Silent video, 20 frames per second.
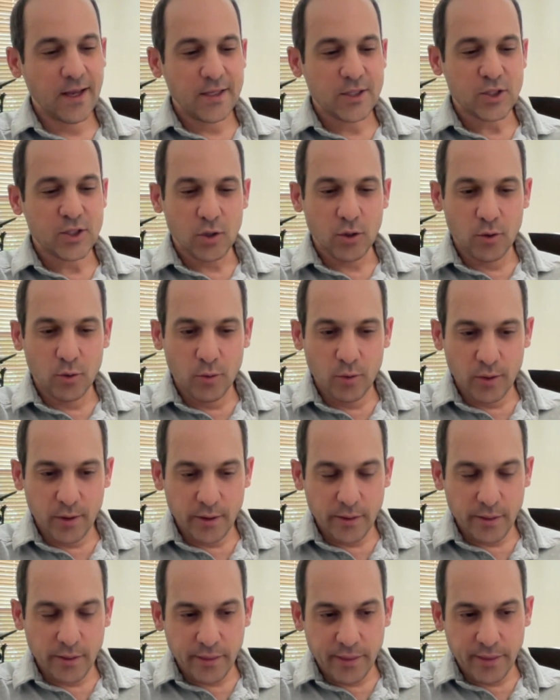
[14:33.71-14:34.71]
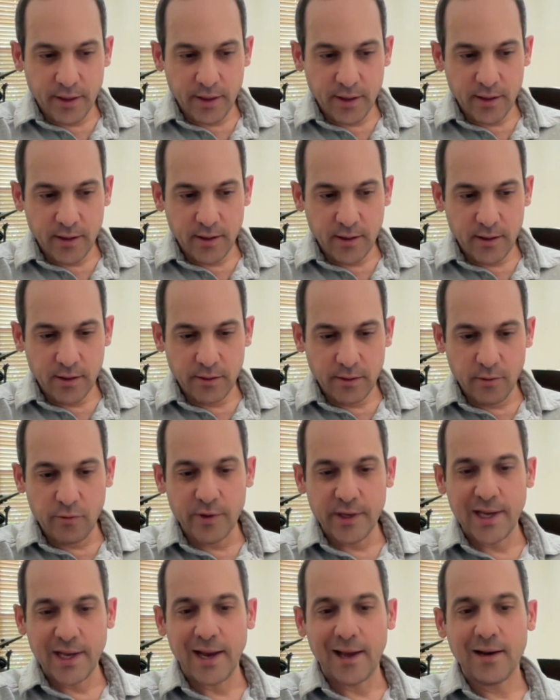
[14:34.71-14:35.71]
So the
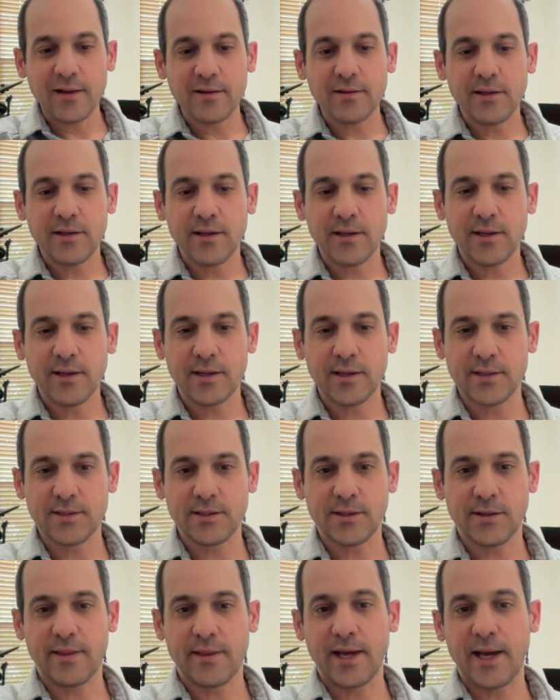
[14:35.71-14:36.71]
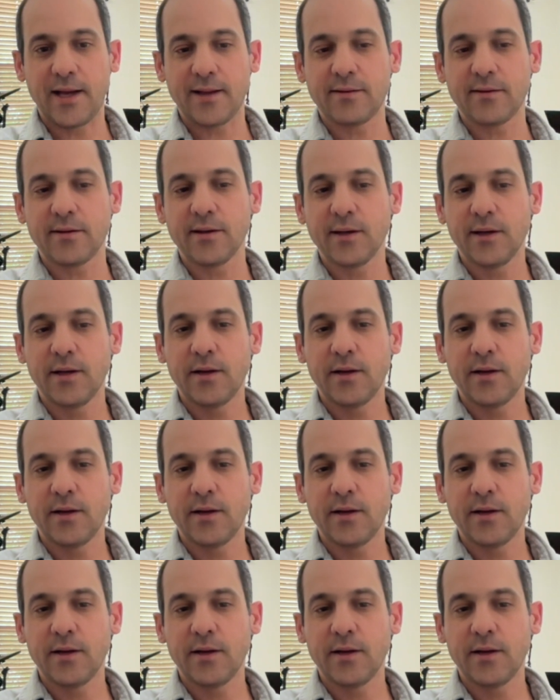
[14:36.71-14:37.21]
reality is that